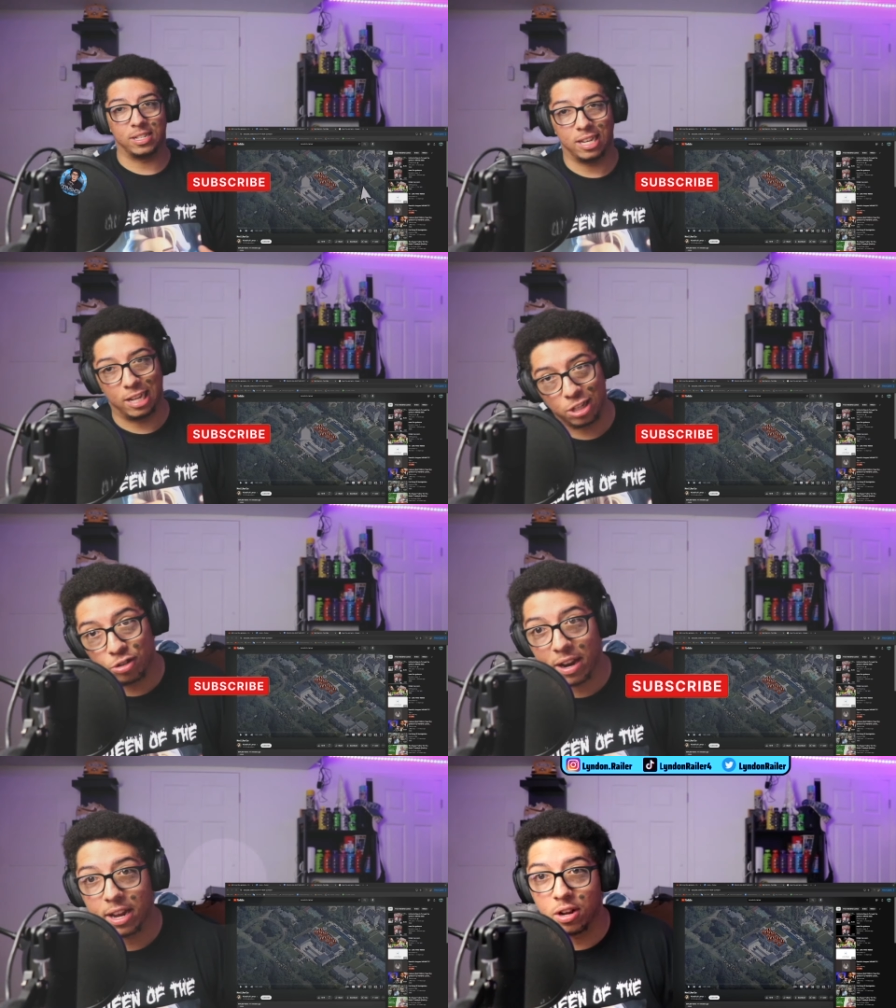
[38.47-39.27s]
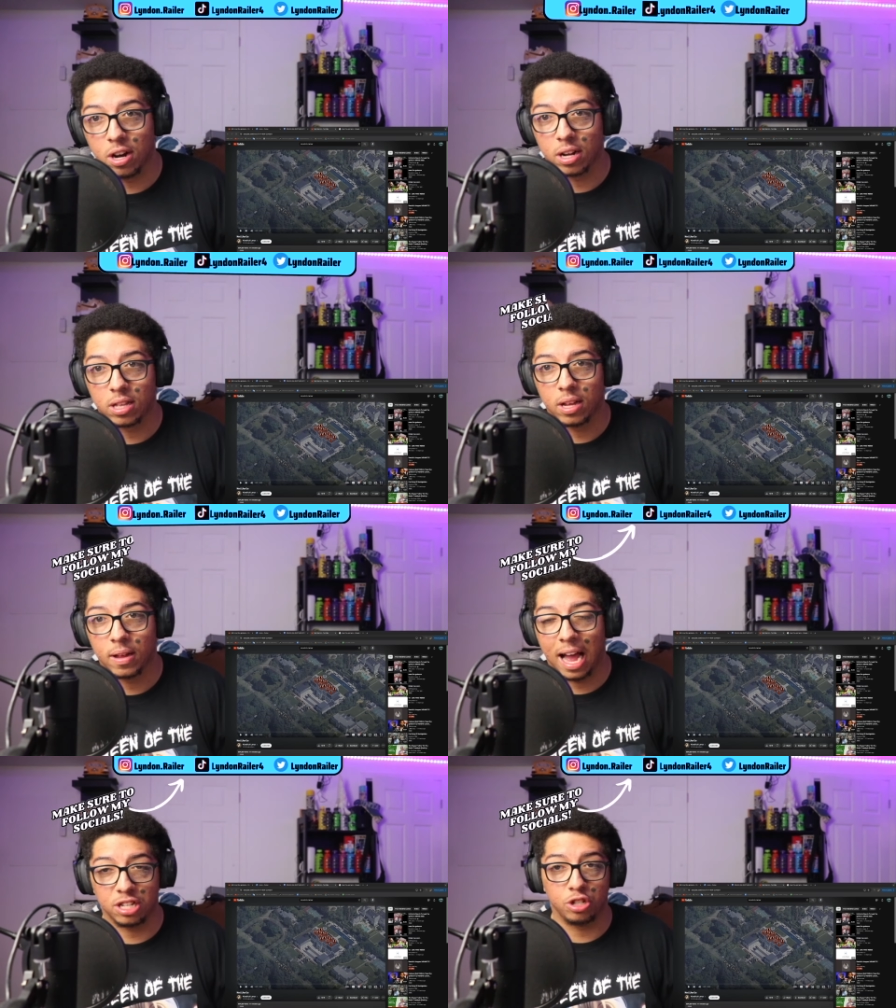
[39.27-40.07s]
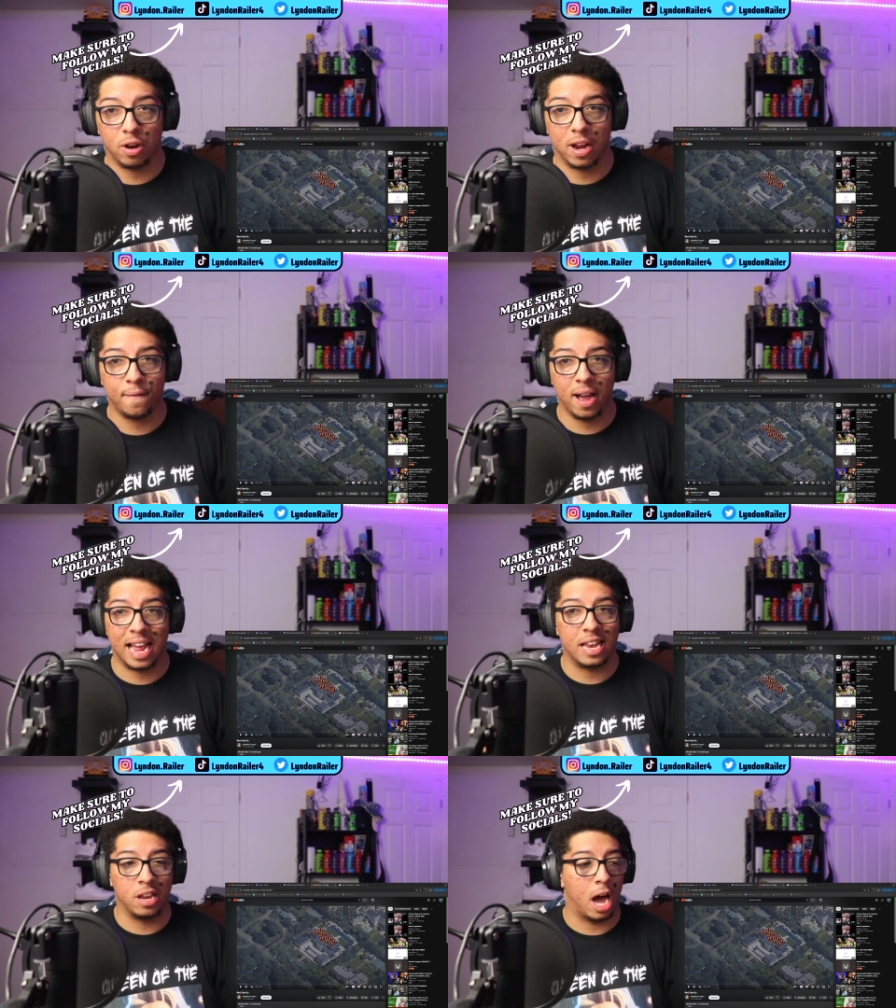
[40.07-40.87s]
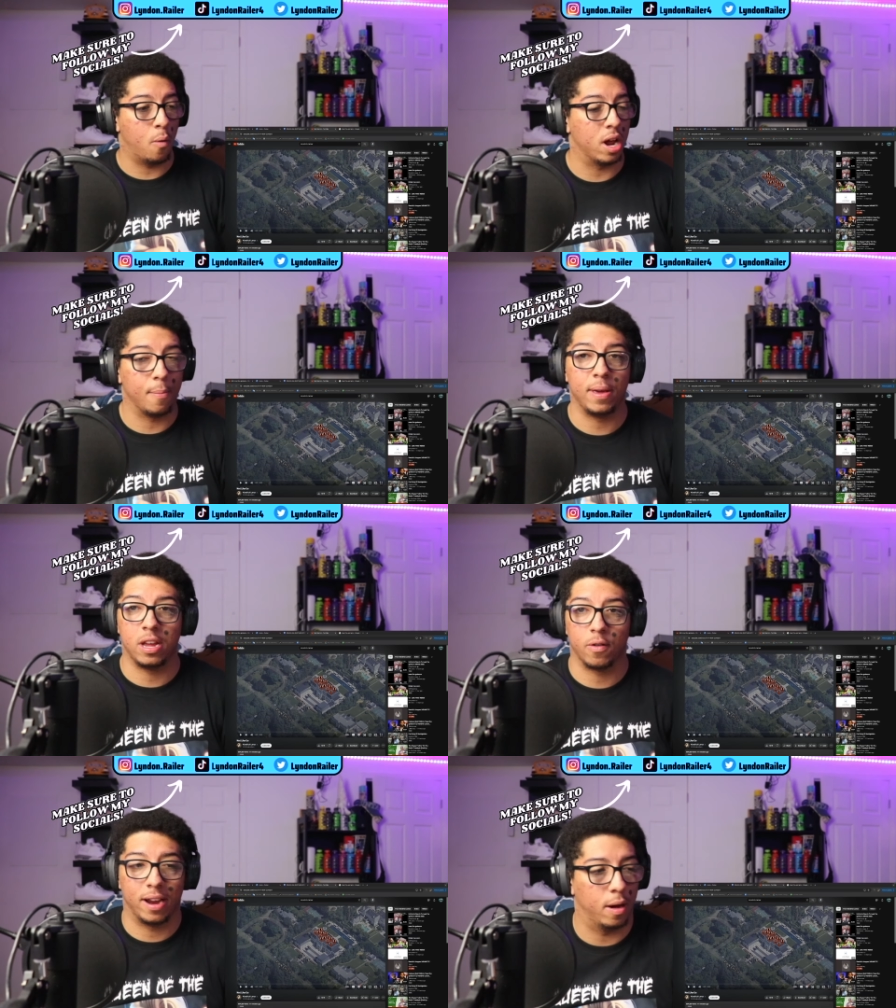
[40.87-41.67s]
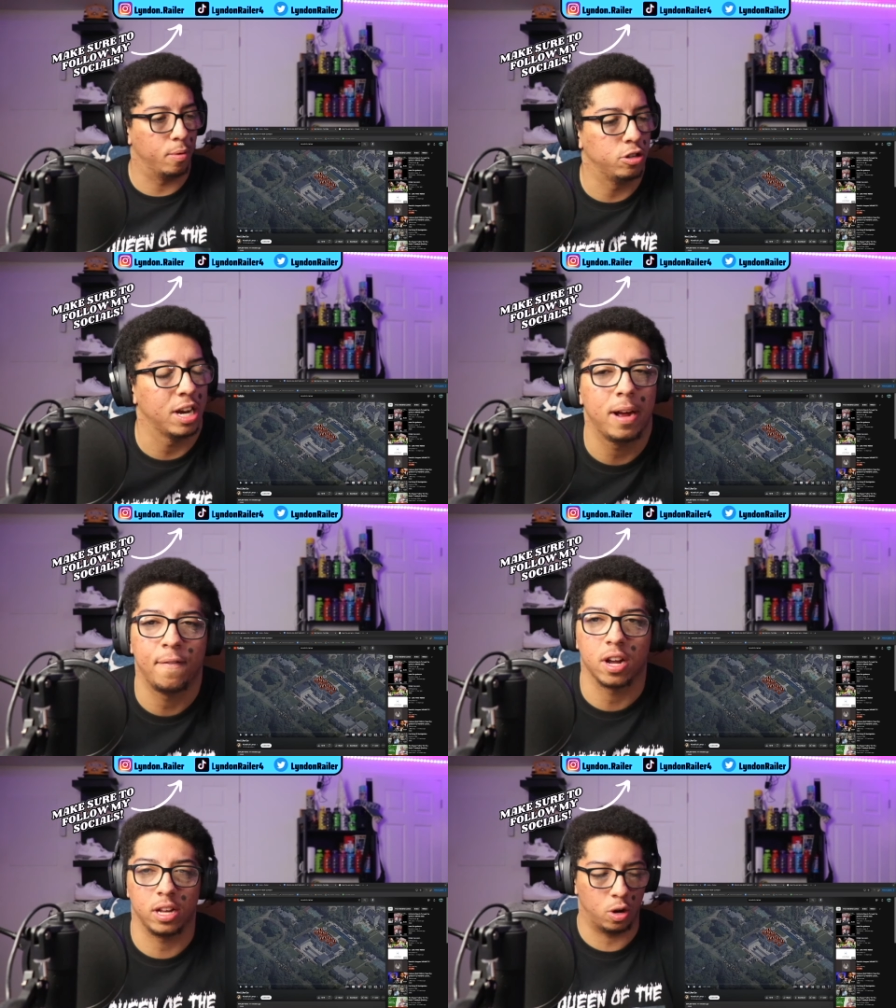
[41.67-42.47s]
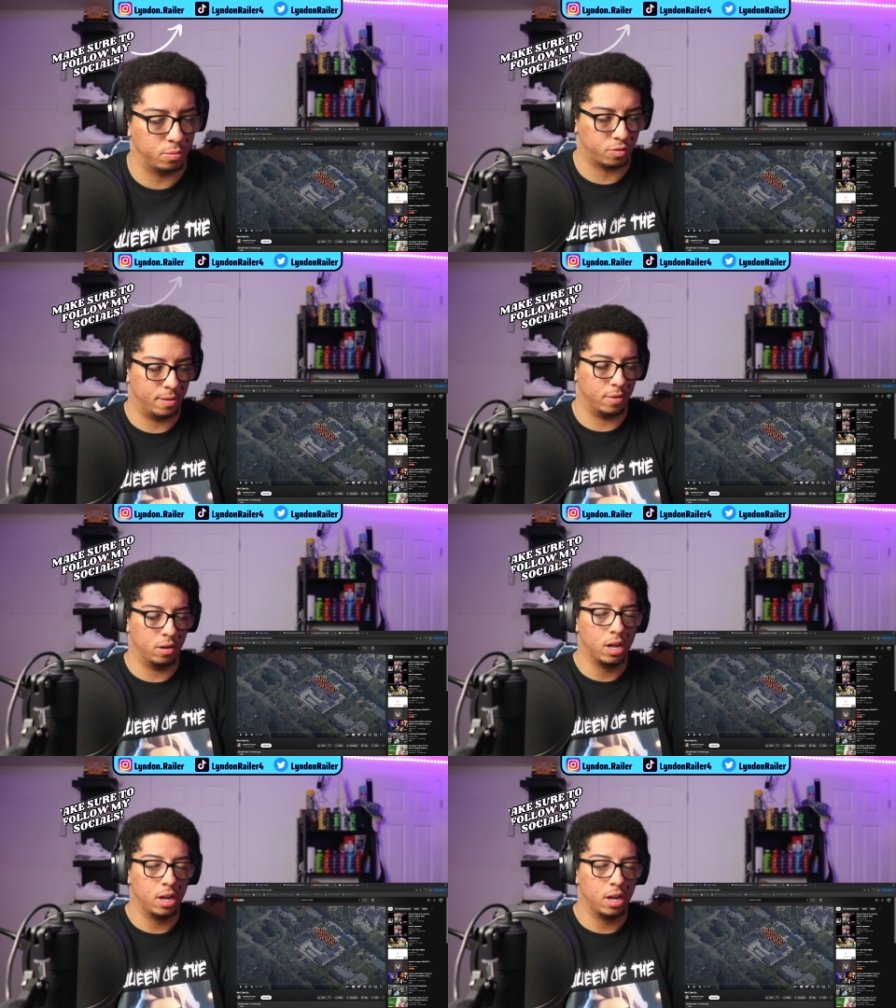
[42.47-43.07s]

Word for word: Is Drake cooked? As a Drake fan, I did not want to be here right now, bro. Check my fucking home screen, bro.